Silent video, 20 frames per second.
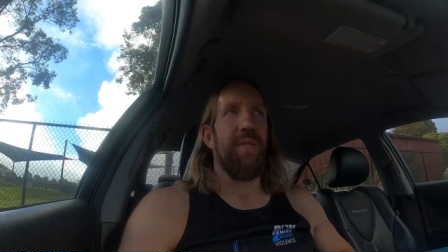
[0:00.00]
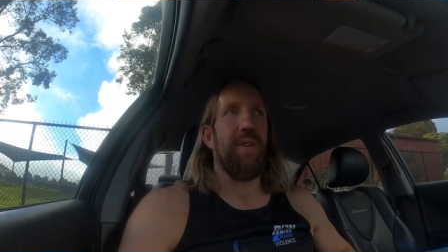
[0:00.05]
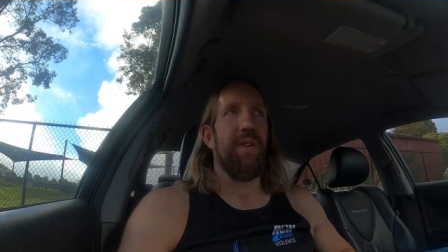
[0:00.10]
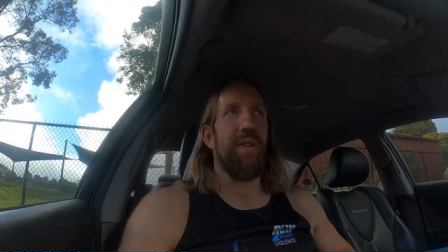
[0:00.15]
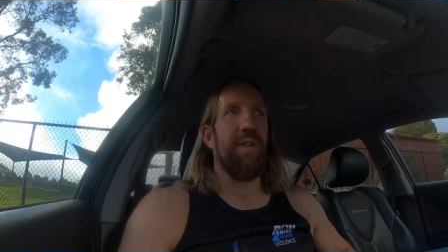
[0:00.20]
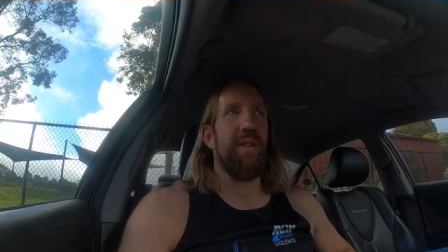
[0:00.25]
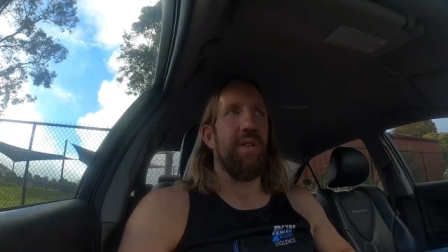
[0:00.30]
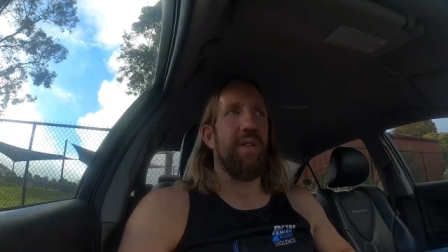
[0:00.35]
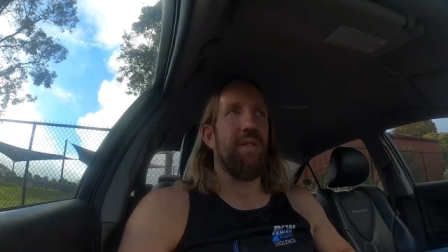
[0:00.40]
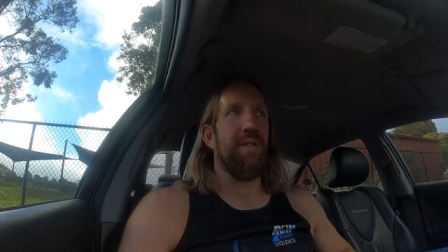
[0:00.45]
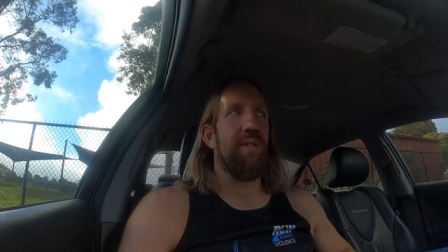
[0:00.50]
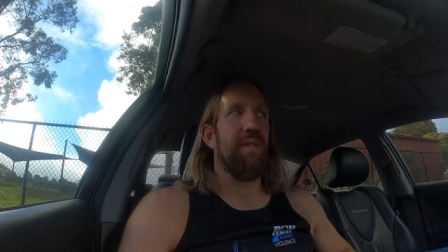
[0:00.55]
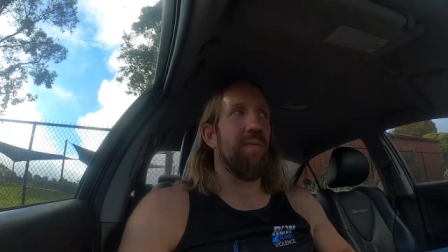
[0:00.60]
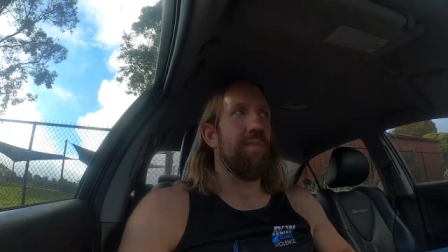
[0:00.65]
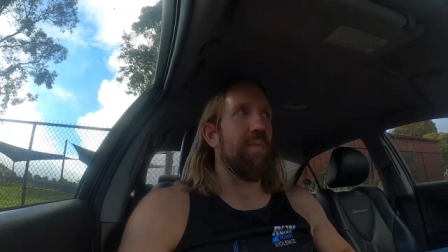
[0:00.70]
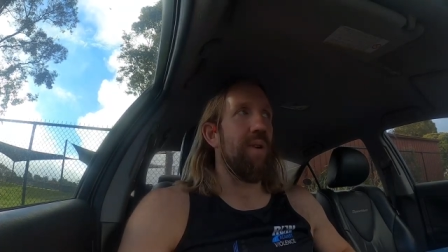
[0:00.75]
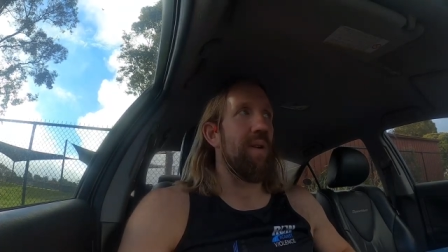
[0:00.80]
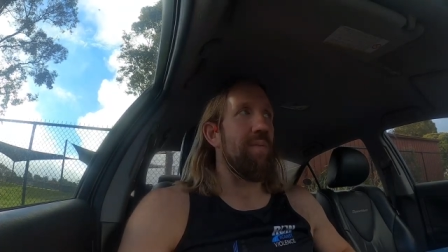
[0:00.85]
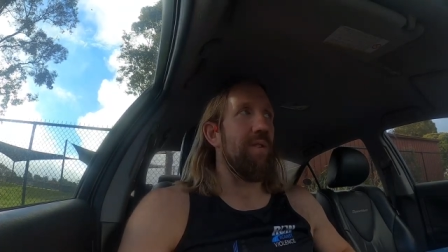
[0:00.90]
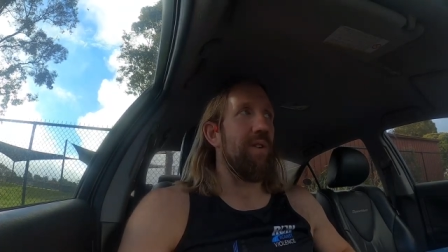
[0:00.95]
I don't know,
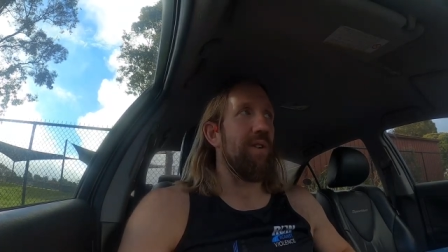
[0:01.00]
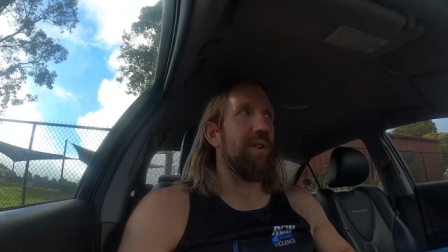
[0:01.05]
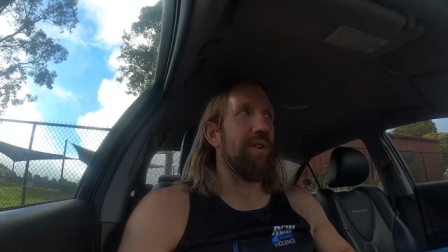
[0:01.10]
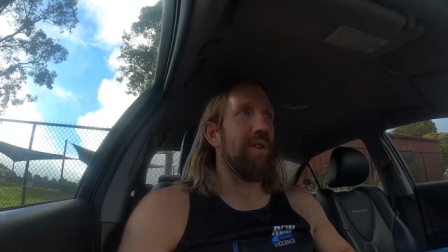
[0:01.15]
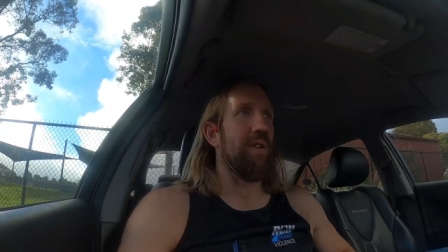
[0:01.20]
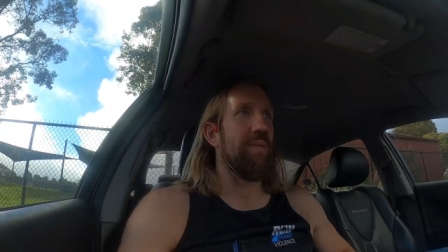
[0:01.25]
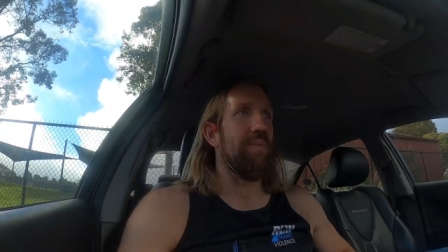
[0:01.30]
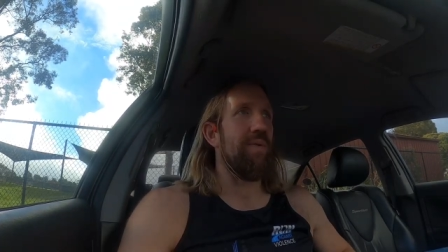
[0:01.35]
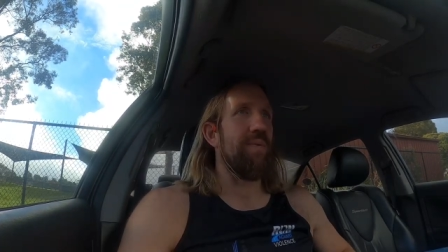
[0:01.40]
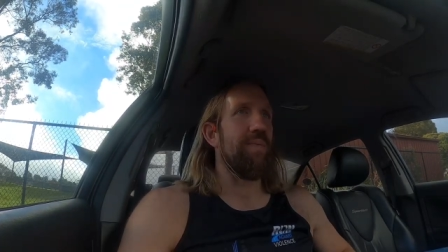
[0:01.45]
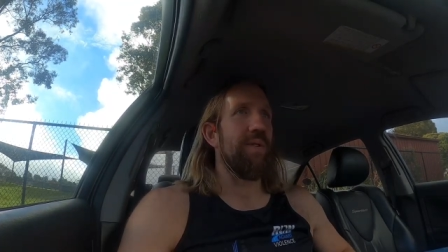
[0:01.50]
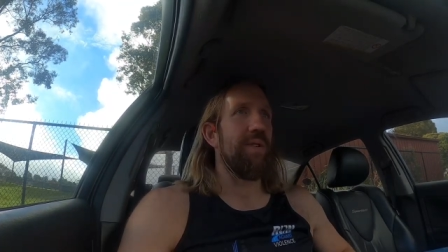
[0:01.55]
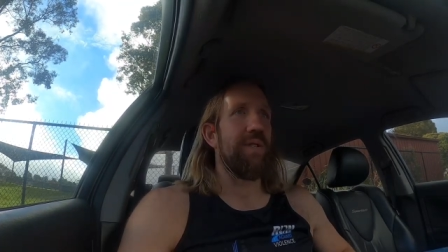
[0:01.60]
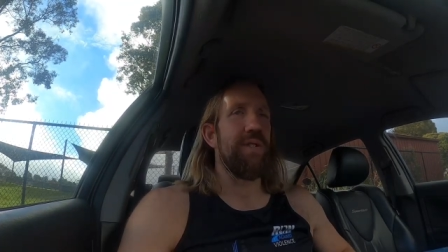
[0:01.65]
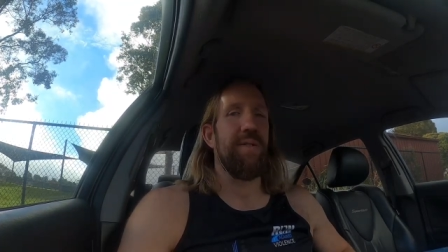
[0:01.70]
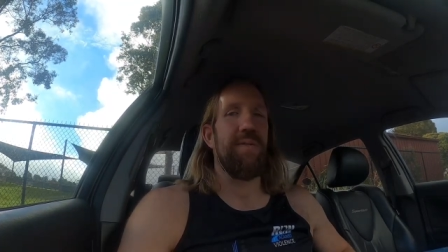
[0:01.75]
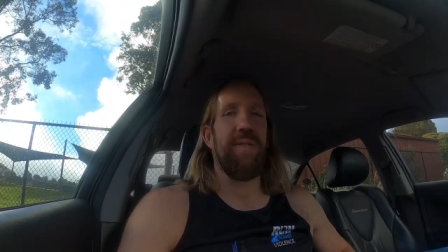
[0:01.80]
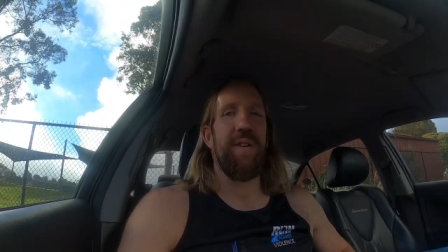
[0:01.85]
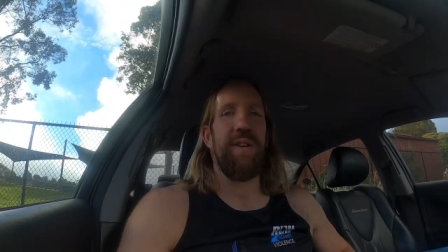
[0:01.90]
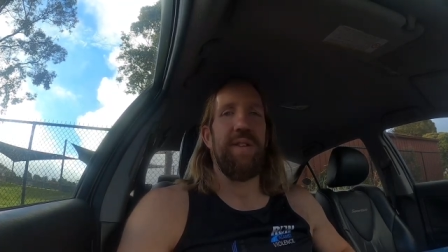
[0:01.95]
maybe I need to put
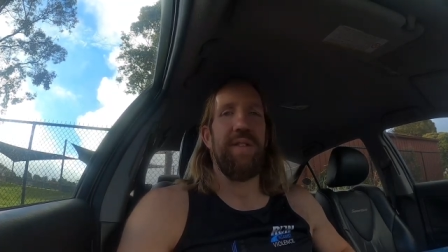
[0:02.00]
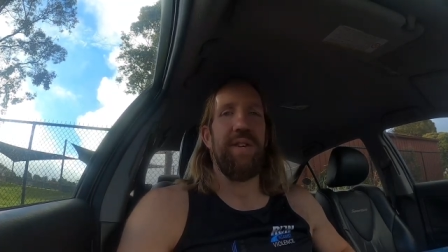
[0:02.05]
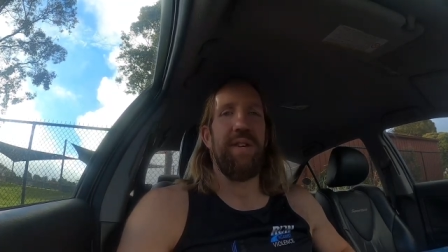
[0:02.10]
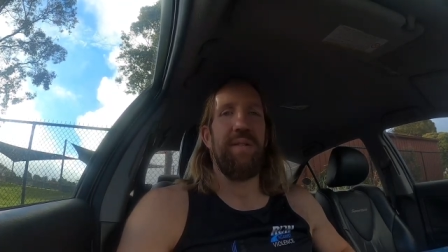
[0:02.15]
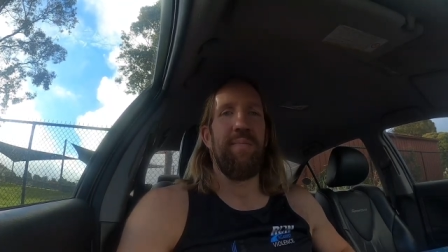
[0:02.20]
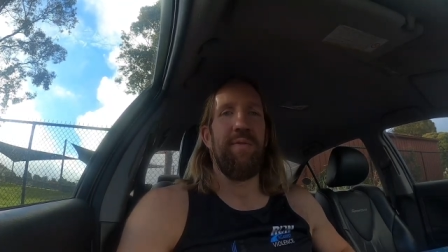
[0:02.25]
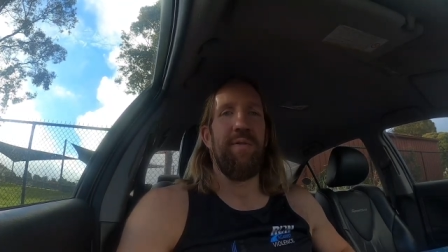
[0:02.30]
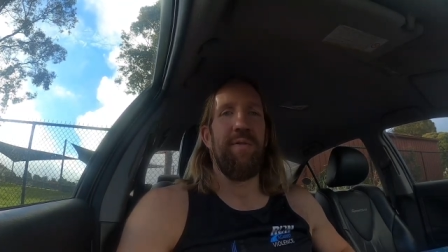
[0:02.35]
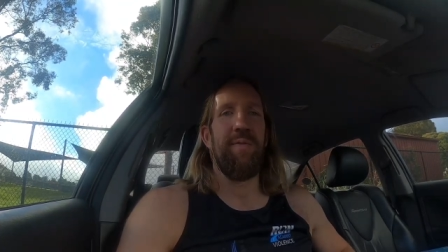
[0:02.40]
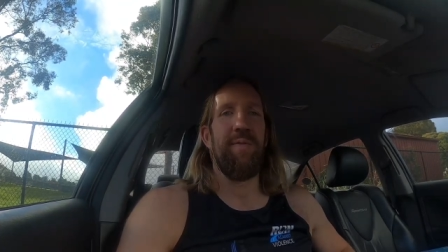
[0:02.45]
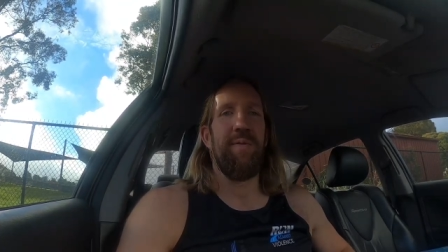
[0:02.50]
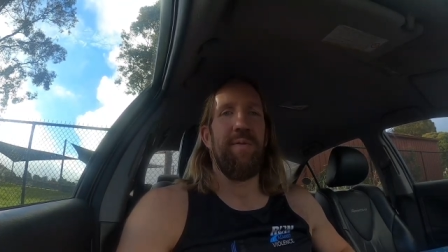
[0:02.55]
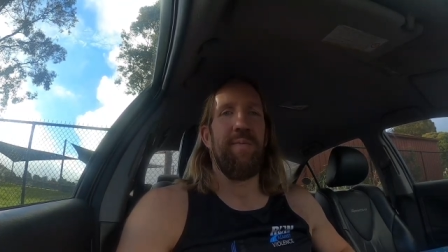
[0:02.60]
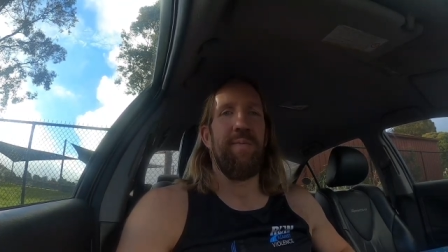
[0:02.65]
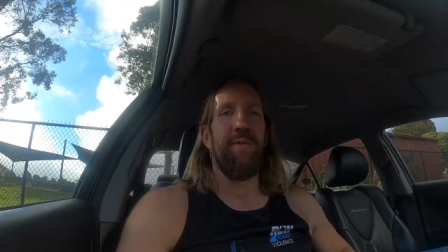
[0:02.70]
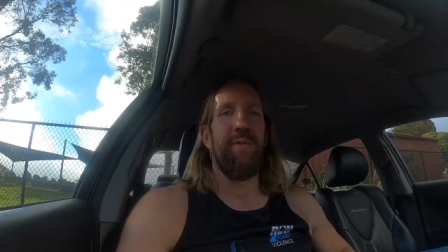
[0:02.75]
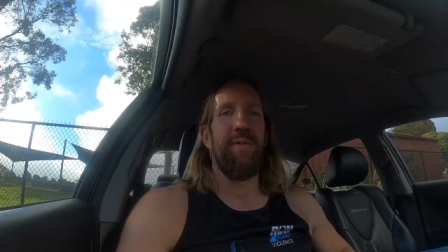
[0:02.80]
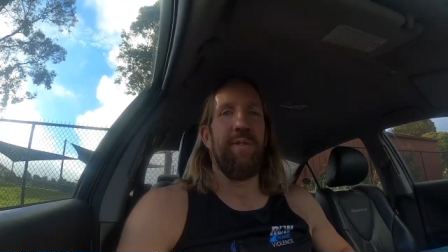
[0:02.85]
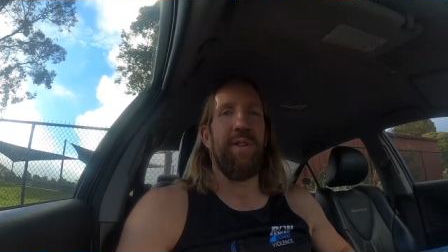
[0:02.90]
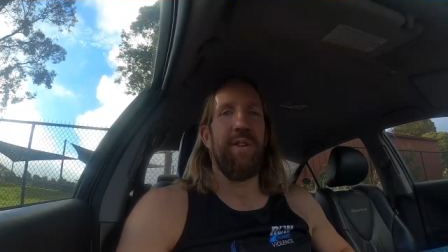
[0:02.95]
myself out there more for
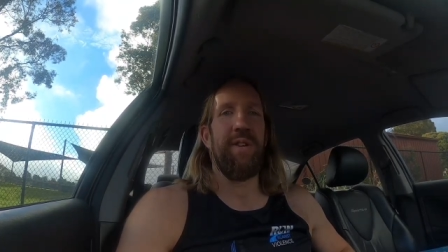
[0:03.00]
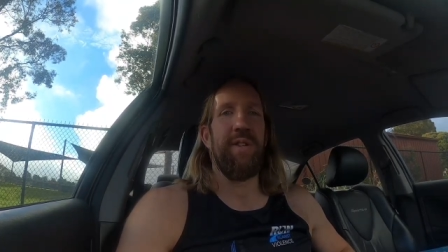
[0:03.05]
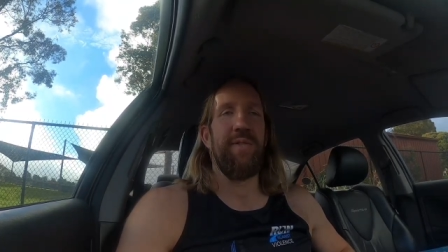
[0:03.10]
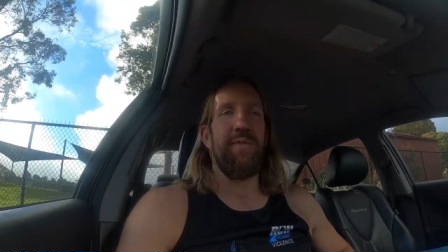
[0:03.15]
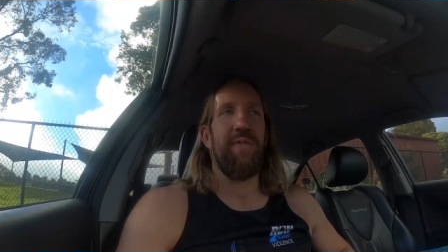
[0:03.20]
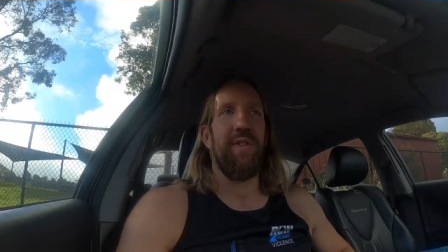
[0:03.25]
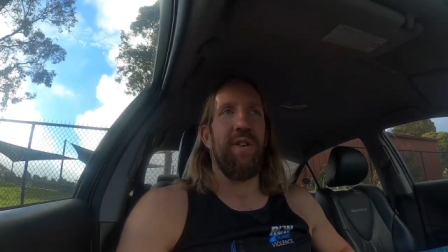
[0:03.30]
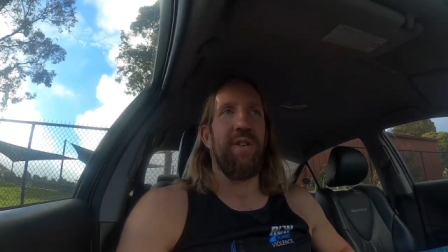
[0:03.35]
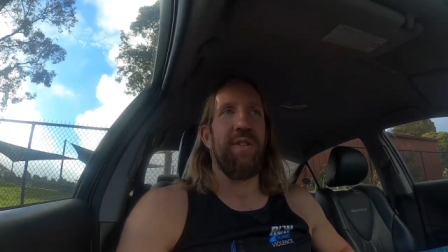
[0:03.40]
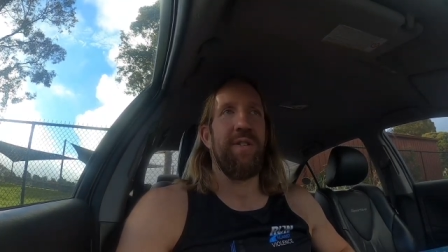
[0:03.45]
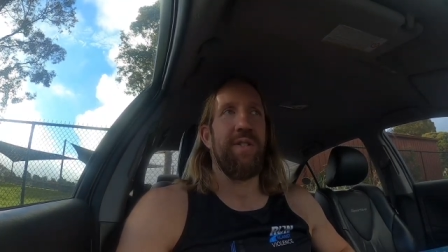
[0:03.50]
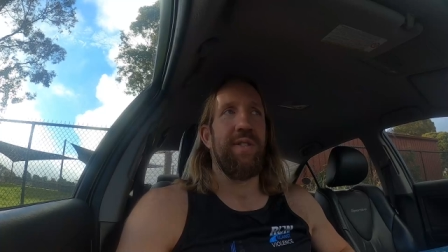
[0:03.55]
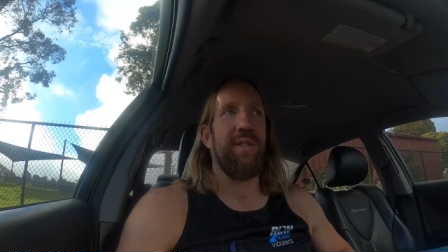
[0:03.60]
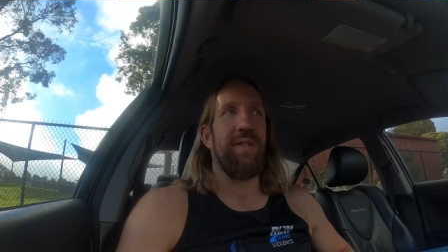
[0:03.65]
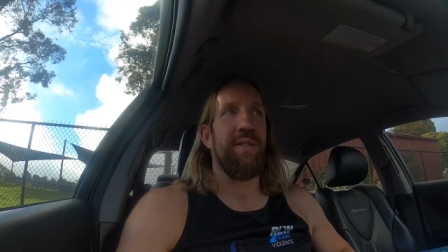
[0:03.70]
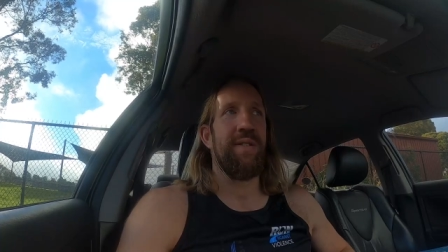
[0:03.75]
more of these runs.